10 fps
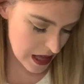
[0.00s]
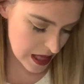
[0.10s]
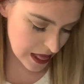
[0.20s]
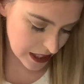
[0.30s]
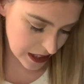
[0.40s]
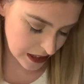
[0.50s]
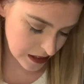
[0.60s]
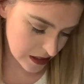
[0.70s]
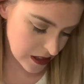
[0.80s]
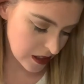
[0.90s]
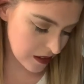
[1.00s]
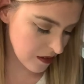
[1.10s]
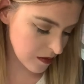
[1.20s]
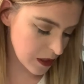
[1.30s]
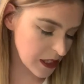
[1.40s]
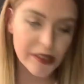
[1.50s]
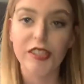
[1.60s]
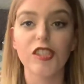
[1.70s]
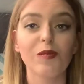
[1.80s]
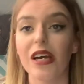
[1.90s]
like it's
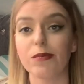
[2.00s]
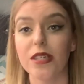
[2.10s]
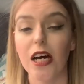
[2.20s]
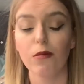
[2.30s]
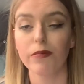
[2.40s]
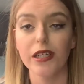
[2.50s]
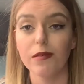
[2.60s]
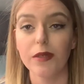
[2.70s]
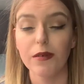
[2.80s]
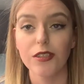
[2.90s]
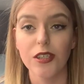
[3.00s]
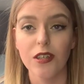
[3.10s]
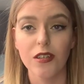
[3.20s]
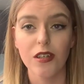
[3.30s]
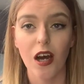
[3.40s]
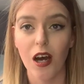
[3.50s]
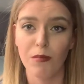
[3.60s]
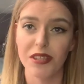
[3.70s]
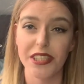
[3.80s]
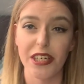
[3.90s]
just gonna be able to help me be able to calm
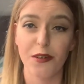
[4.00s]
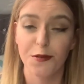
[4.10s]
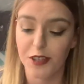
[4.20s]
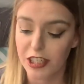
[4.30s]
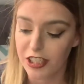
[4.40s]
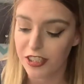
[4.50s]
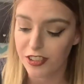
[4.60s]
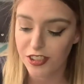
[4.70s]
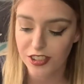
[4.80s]
myself and